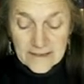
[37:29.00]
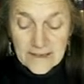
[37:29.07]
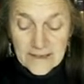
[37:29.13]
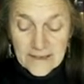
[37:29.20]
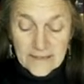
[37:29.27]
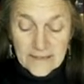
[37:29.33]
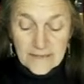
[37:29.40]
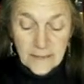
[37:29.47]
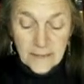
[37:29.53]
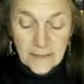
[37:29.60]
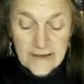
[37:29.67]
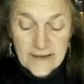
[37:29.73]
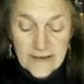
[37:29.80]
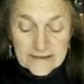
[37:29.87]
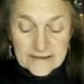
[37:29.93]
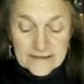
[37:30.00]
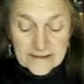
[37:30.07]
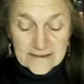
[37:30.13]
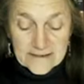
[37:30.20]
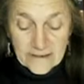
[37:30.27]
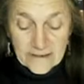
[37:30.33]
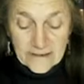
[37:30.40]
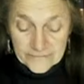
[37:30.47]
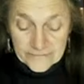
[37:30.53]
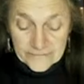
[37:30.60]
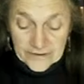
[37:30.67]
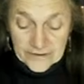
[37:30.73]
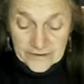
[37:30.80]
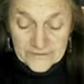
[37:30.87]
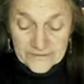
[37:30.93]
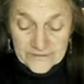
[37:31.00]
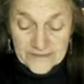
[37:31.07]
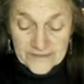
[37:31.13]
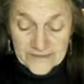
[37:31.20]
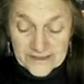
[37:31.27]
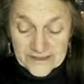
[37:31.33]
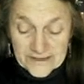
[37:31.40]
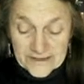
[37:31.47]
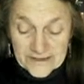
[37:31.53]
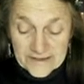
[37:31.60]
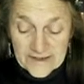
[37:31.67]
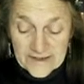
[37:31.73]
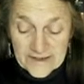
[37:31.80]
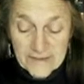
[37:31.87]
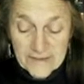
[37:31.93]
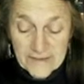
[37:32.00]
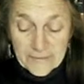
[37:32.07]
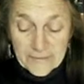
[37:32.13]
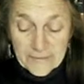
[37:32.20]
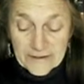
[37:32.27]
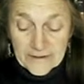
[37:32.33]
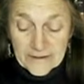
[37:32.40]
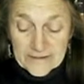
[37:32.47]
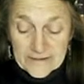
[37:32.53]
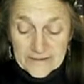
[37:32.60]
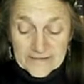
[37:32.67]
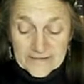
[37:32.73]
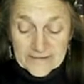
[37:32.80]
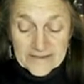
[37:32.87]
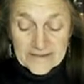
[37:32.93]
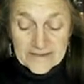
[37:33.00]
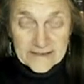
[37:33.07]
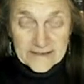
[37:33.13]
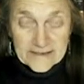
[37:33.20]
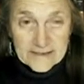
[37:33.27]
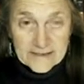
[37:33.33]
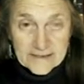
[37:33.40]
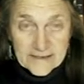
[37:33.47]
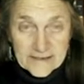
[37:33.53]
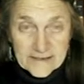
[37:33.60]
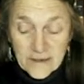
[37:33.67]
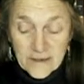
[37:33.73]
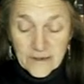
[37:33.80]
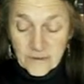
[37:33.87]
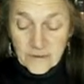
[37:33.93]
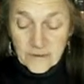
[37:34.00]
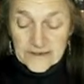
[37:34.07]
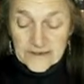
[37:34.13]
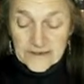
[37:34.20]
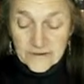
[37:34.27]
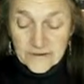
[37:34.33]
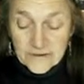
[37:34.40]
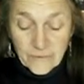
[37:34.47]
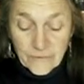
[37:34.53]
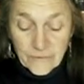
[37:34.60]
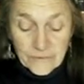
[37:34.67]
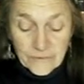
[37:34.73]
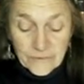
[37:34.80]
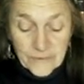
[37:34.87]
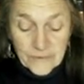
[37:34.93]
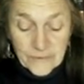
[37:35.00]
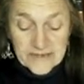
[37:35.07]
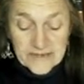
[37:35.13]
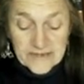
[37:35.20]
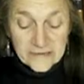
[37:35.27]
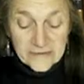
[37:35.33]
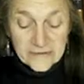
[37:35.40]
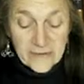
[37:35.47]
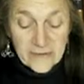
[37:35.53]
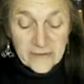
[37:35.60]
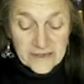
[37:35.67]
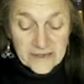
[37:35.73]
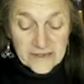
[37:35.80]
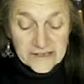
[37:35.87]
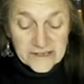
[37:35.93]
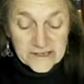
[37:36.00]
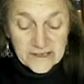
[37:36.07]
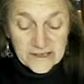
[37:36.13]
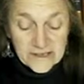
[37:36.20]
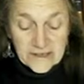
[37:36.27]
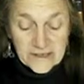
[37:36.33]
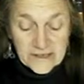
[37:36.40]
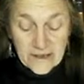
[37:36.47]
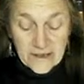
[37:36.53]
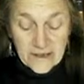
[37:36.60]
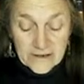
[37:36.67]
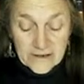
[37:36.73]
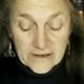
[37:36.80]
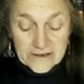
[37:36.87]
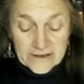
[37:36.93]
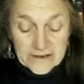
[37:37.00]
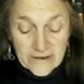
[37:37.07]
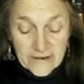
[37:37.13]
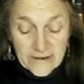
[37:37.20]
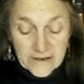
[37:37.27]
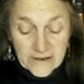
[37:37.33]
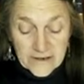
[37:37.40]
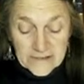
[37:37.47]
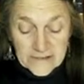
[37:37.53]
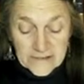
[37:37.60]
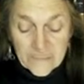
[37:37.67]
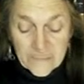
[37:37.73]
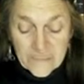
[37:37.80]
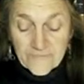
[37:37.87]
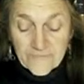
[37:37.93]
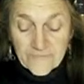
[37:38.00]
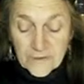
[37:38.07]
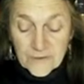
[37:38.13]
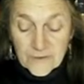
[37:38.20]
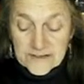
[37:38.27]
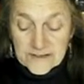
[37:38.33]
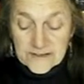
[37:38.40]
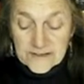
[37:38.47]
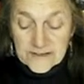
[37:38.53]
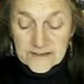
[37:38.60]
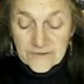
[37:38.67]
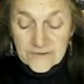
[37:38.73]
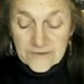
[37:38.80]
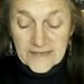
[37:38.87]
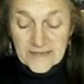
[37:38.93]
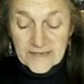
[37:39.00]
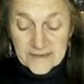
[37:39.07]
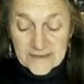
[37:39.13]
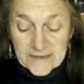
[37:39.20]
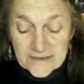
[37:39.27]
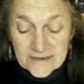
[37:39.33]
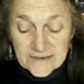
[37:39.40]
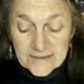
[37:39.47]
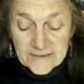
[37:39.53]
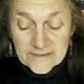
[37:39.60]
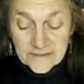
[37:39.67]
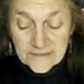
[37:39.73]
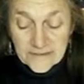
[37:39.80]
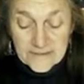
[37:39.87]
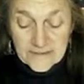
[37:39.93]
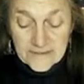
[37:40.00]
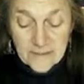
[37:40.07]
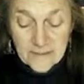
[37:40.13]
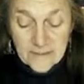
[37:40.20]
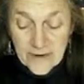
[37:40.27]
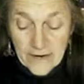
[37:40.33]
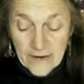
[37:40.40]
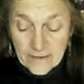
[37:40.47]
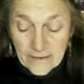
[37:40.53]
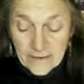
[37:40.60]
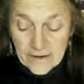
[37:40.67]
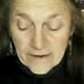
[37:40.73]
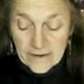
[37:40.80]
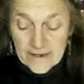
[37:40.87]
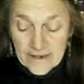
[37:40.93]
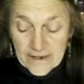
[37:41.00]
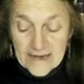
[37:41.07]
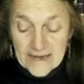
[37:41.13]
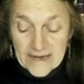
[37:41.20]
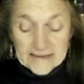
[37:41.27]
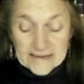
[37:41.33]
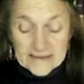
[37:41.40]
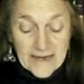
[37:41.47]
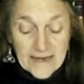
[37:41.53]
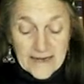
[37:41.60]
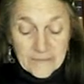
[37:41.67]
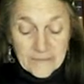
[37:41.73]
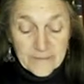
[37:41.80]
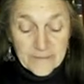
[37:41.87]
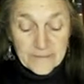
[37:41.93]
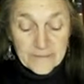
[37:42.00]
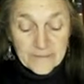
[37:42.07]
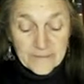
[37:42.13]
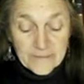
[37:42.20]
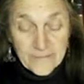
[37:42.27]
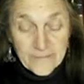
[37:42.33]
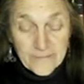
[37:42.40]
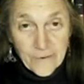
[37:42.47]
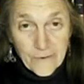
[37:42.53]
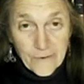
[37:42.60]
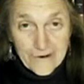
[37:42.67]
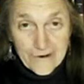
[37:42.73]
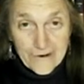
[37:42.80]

In practice, the cultivation of the capabilities of citizens was controlled way too much. The arts and artists were forced to serve the interests of those in power, as it had been before.